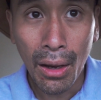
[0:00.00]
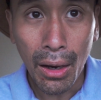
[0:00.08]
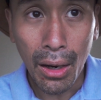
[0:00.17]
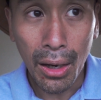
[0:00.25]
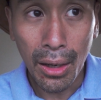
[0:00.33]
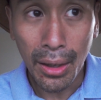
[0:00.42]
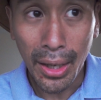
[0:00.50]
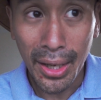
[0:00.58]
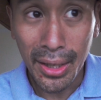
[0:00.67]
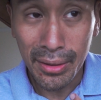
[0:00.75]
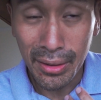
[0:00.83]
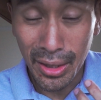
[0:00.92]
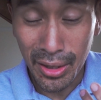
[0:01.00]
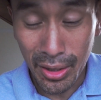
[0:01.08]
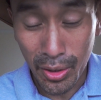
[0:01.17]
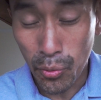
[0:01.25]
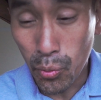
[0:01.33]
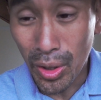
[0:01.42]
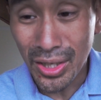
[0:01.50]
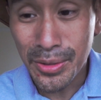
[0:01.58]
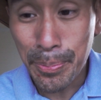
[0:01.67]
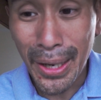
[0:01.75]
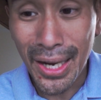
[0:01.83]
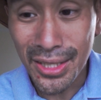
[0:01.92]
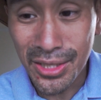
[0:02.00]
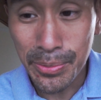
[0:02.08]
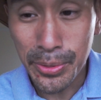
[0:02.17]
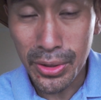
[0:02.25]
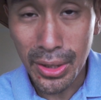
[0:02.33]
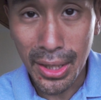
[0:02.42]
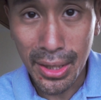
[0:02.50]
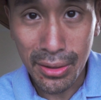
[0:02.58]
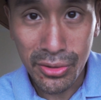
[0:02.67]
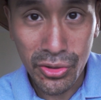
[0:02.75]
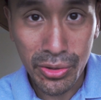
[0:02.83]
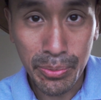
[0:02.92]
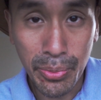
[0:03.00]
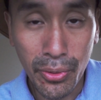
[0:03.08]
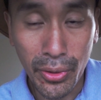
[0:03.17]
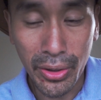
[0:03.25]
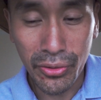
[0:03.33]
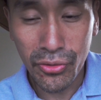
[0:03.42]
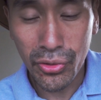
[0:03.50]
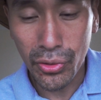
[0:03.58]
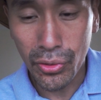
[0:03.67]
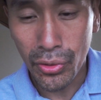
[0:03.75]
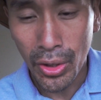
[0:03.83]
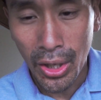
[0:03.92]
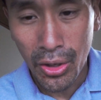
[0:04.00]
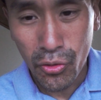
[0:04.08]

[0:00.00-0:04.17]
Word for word: Uh, and it, it, was possible at a certain point to